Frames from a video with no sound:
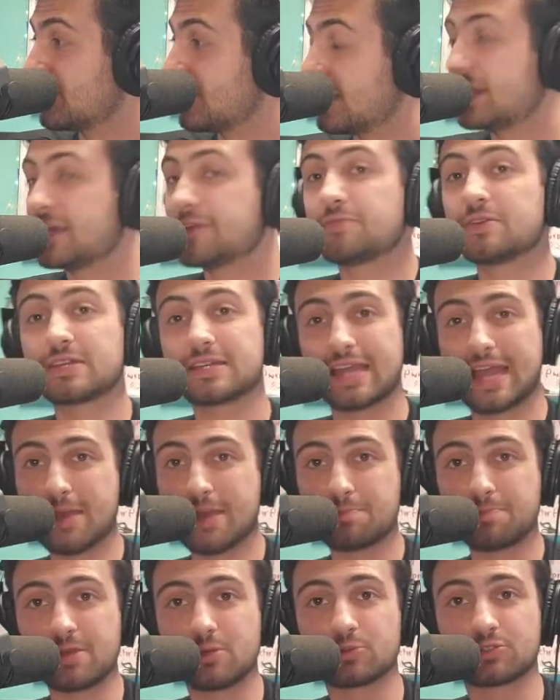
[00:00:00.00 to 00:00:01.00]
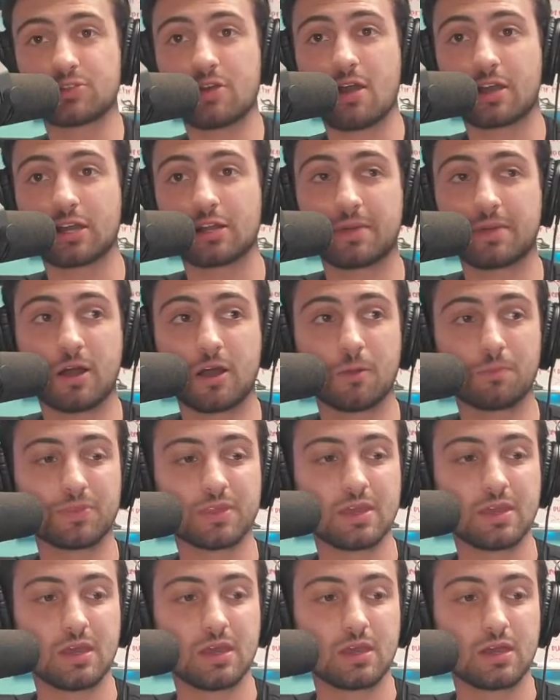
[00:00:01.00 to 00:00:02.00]
And even Campy was talking about
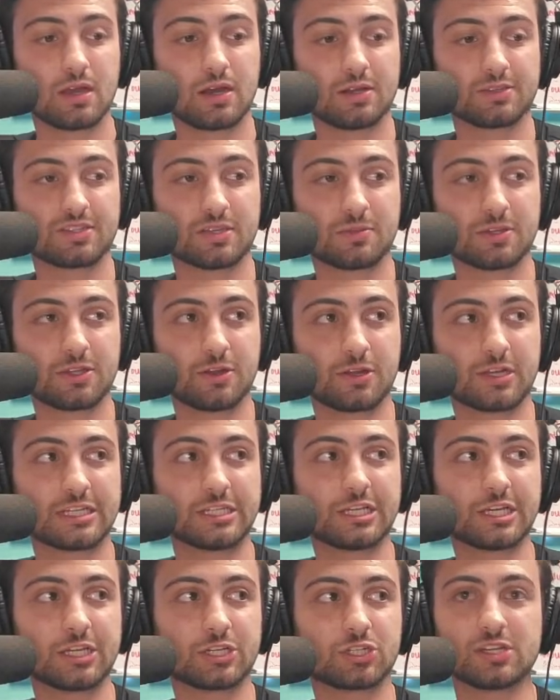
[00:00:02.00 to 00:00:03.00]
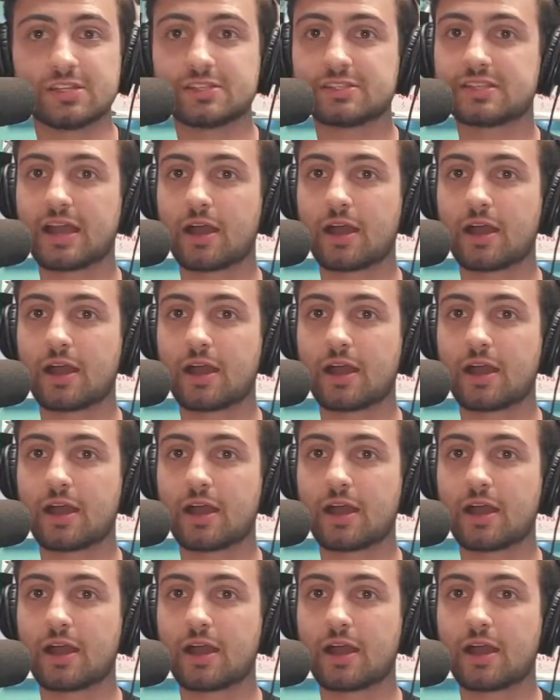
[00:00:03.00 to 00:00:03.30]
some of their conditions,